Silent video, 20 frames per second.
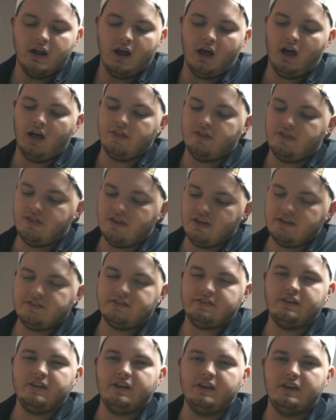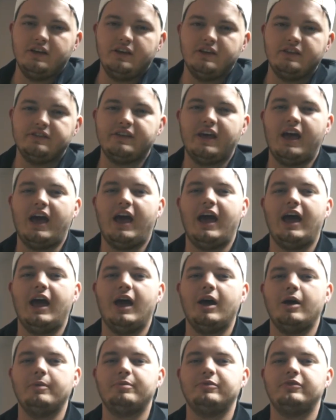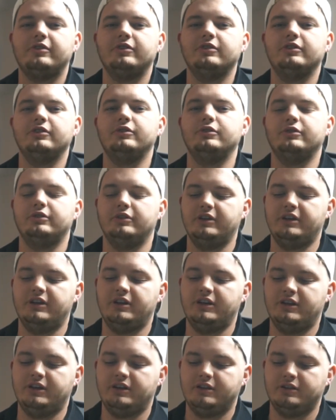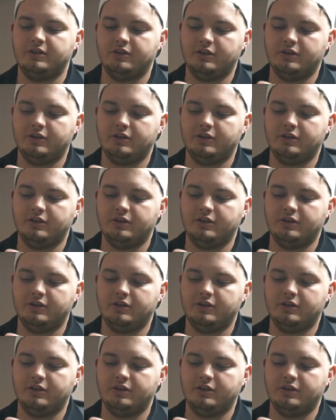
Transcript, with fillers: uh, this is absolutely